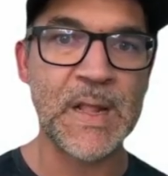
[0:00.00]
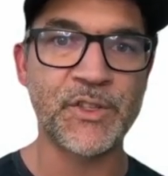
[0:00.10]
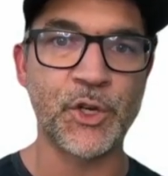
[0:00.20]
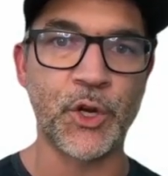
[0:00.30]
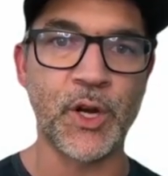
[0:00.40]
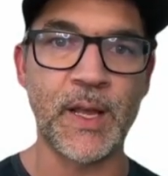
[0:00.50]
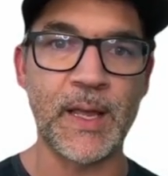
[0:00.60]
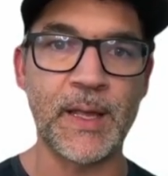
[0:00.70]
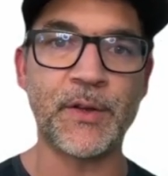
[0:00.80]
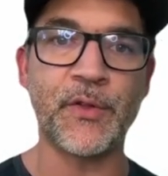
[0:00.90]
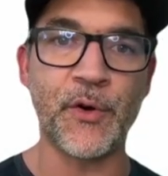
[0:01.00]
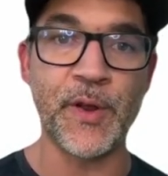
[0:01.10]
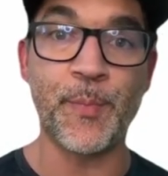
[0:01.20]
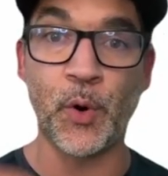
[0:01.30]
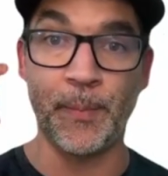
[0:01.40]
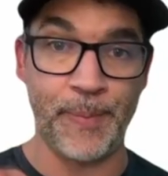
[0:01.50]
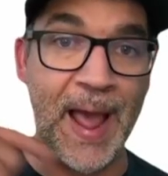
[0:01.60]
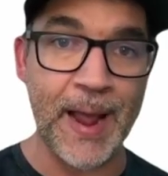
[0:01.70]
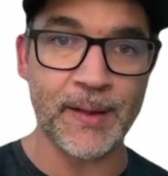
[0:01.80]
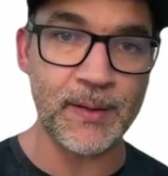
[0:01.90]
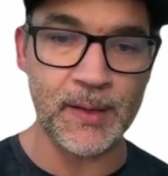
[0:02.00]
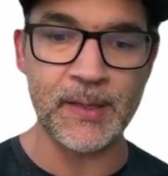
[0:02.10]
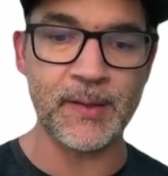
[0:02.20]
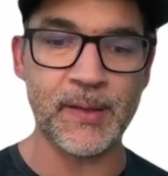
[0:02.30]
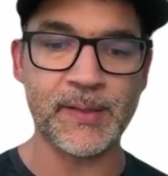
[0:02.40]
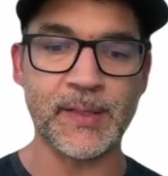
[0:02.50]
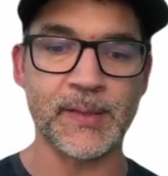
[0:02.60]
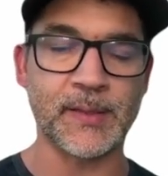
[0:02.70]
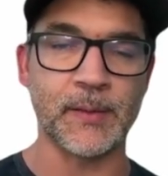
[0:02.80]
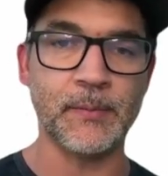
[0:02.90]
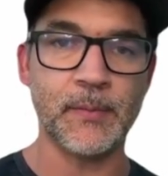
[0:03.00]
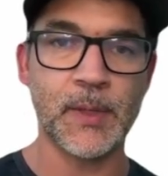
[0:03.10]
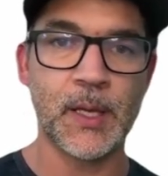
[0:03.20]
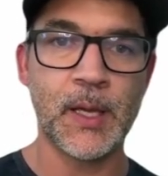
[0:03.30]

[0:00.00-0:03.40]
So you're going to enter the report back into the system,